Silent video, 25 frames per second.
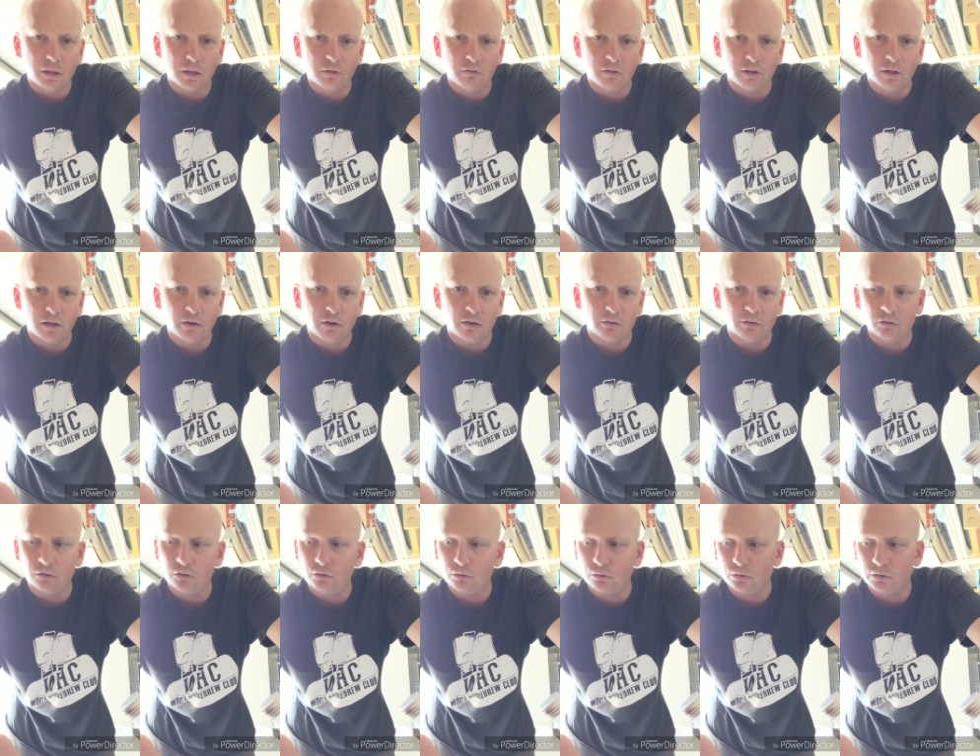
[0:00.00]
if you're
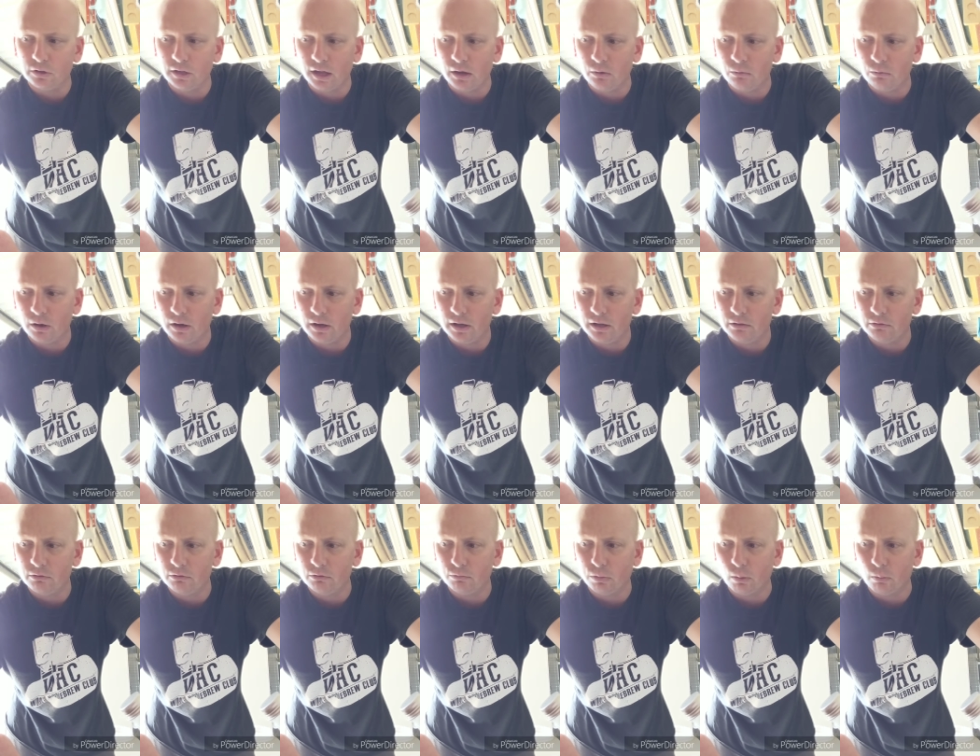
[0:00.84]
going to do it that way,
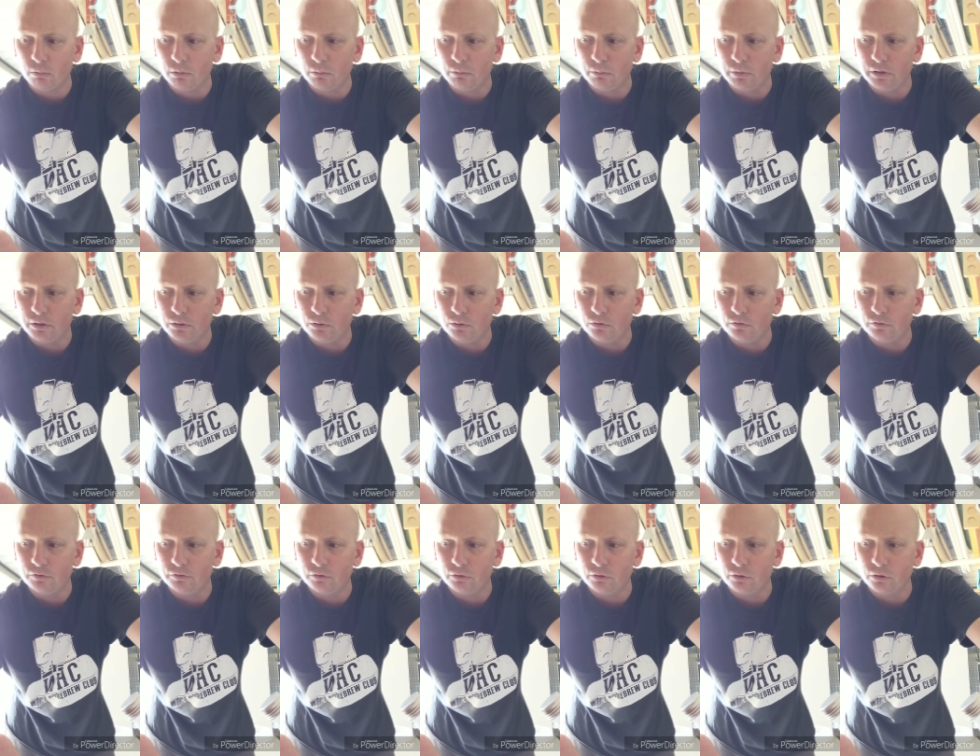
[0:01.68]
would probably be
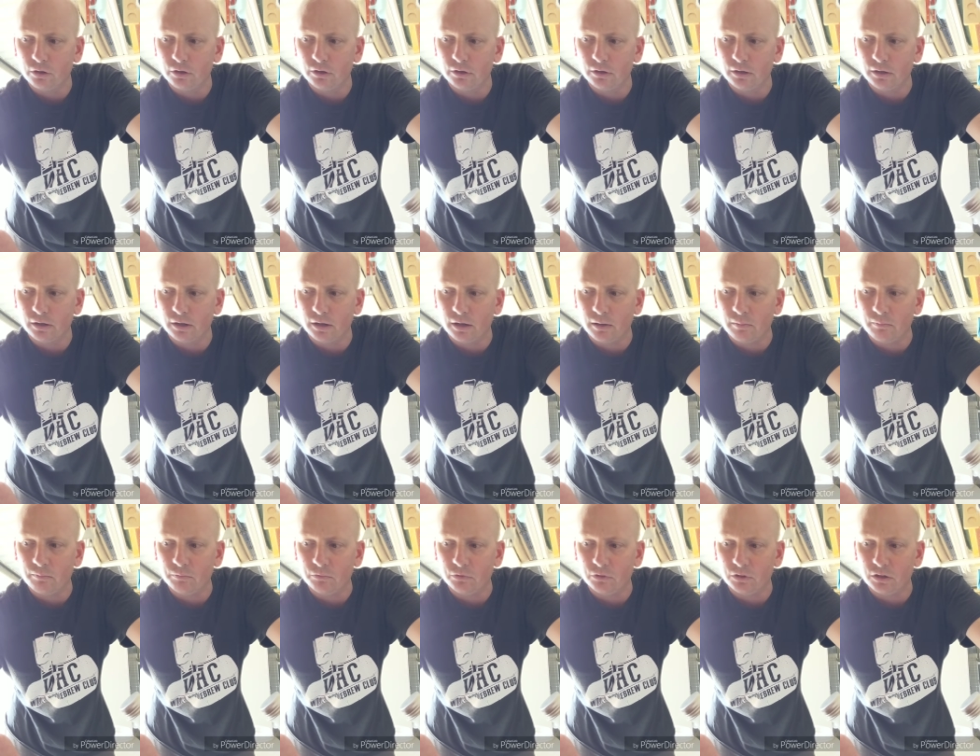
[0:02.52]
good for it.
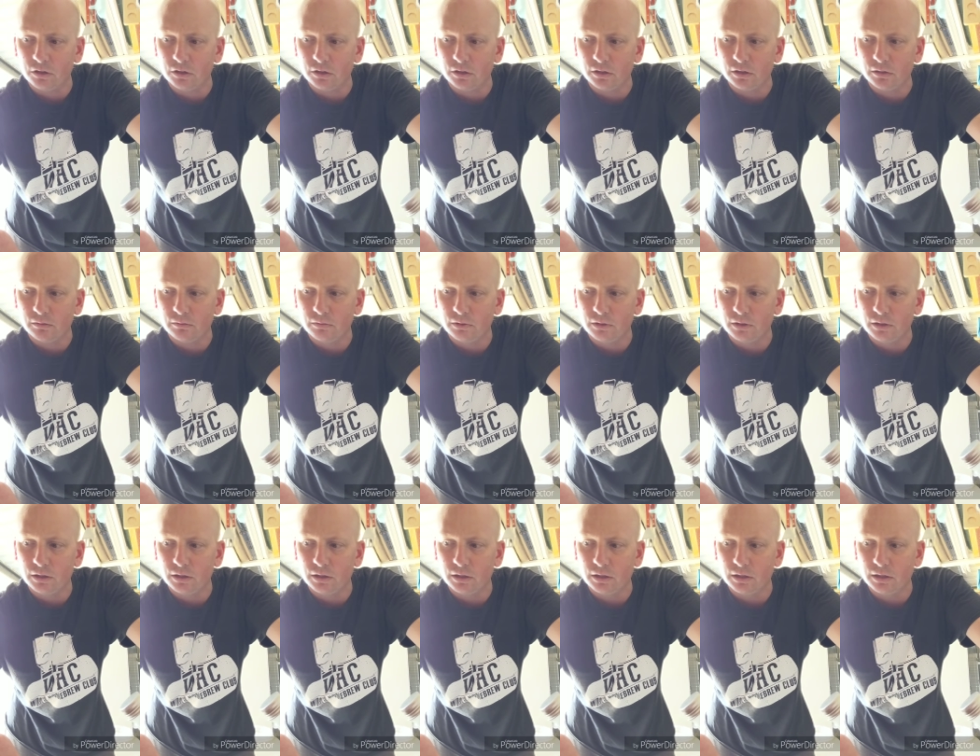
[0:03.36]
You'd
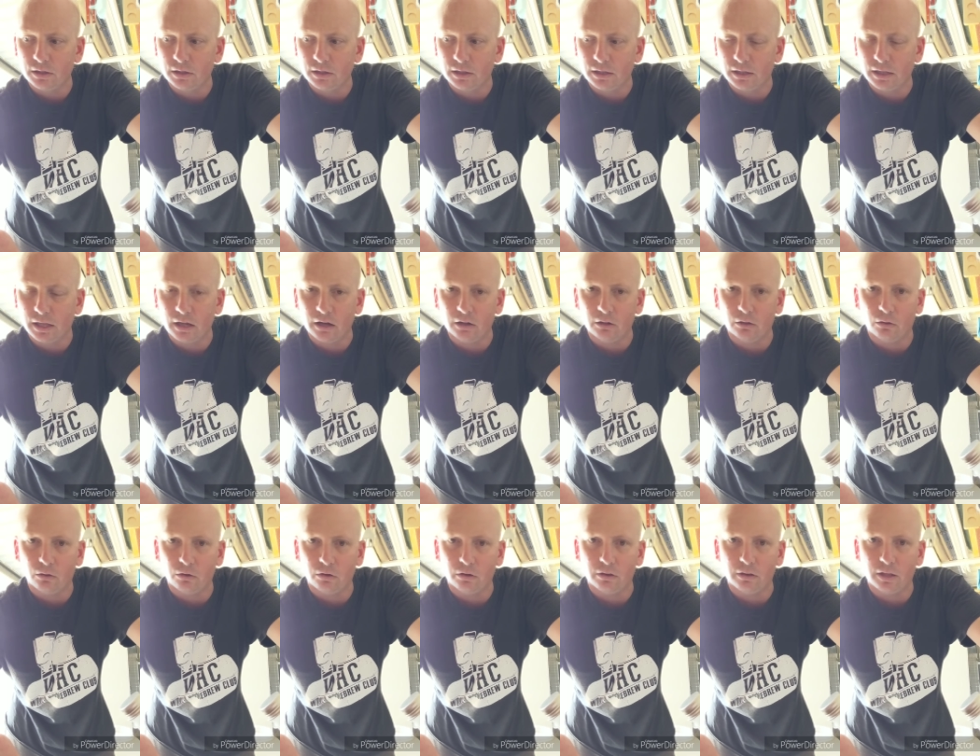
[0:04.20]
get a
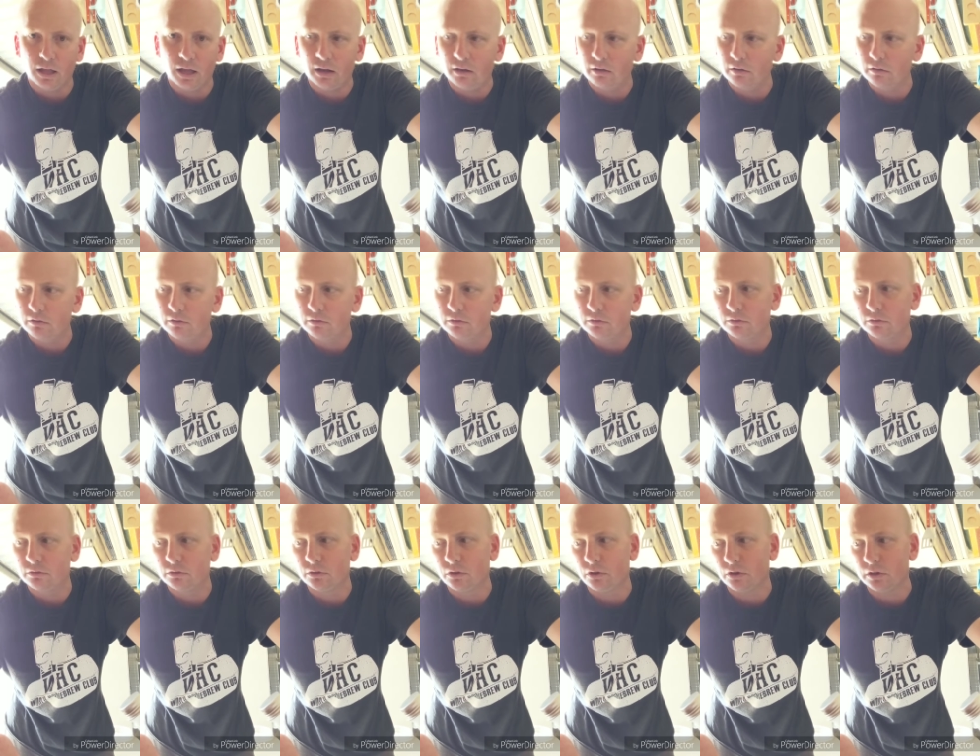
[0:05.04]
lot of that,
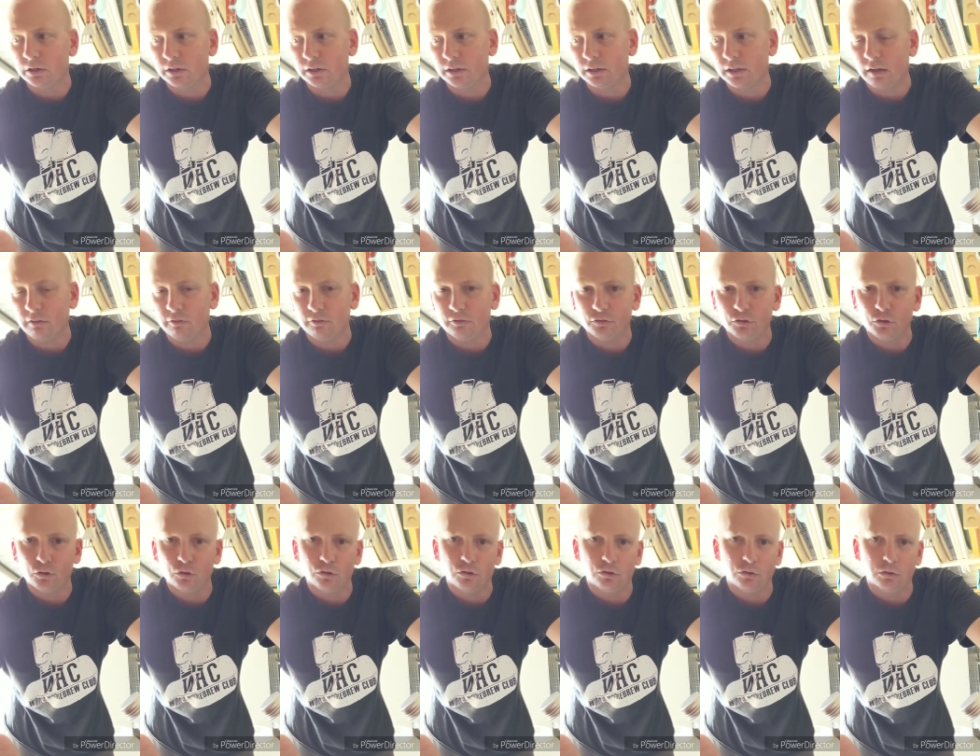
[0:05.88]
like that
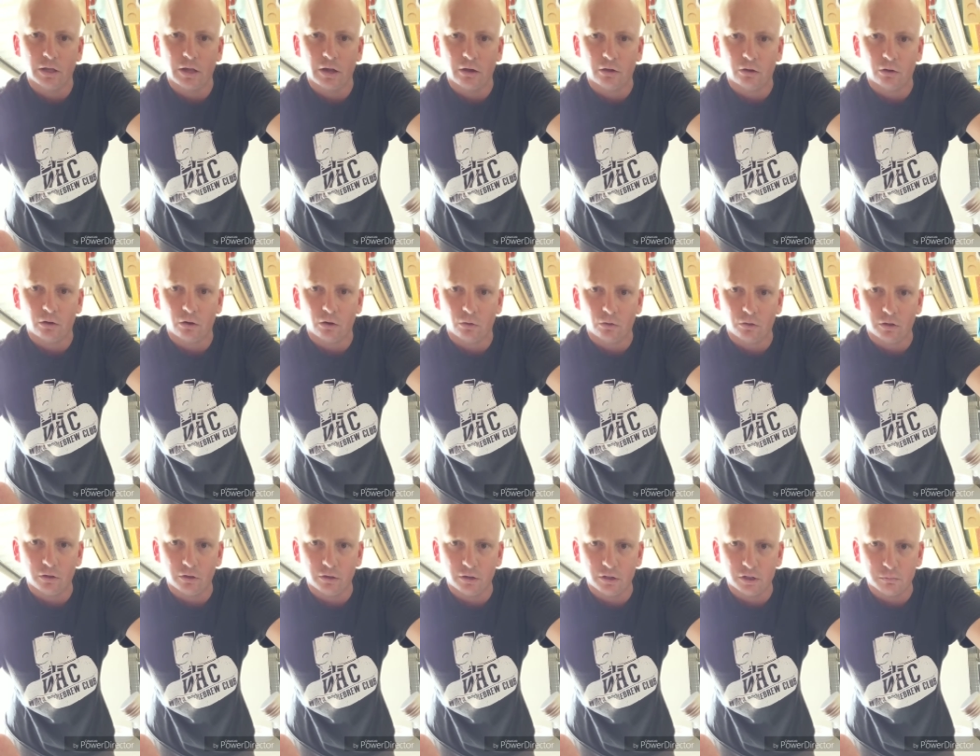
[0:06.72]
fusel
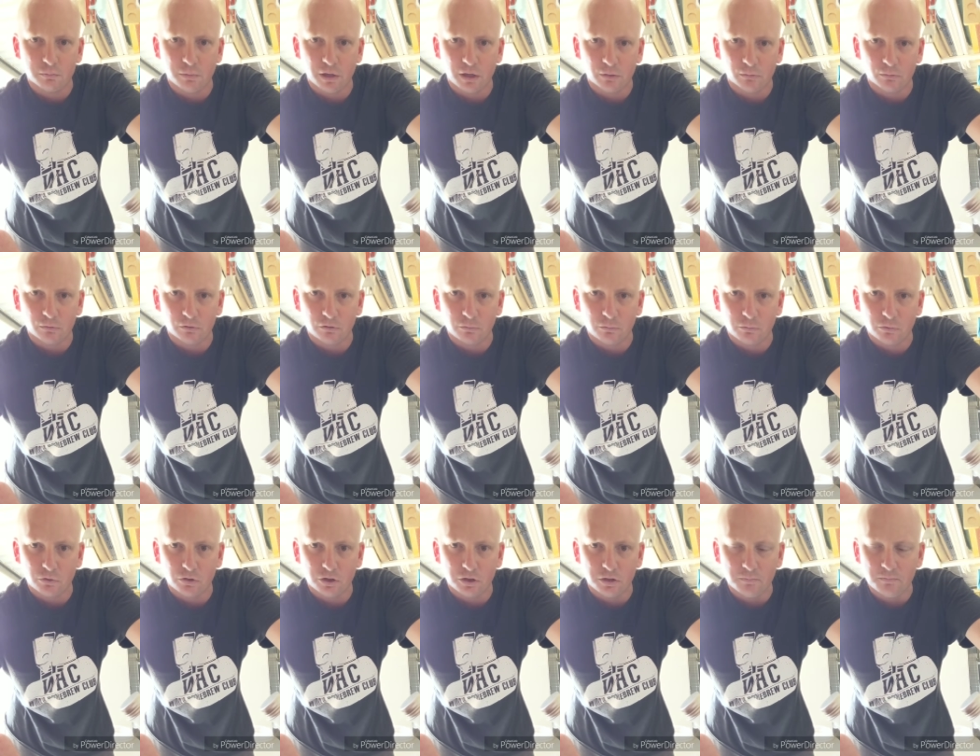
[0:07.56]
alcohol that you expect with a
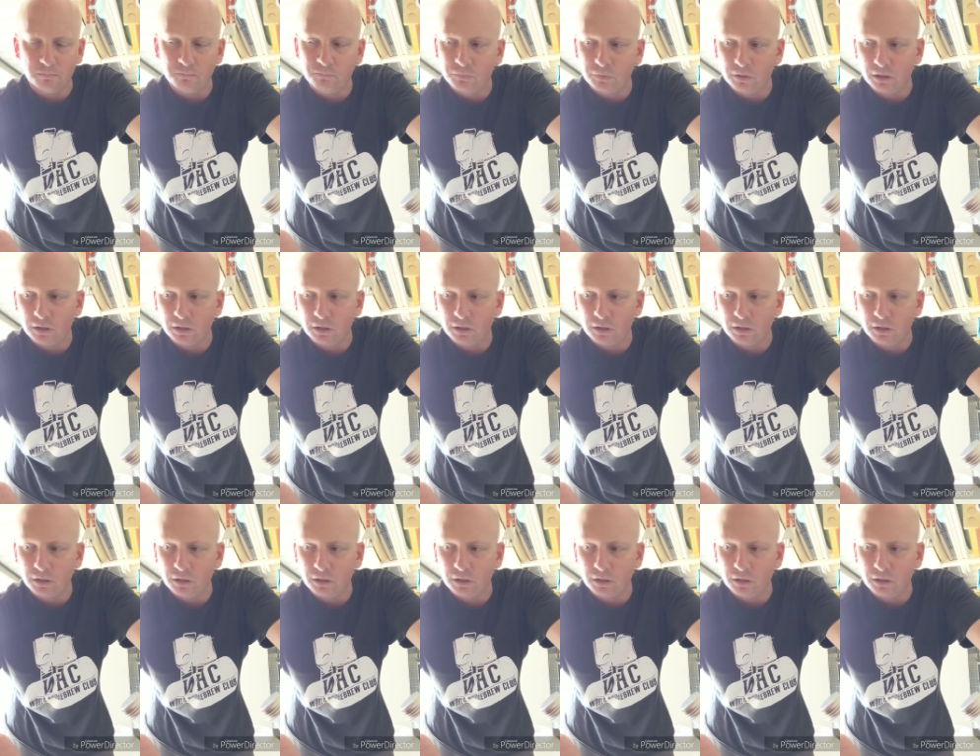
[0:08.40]
mead.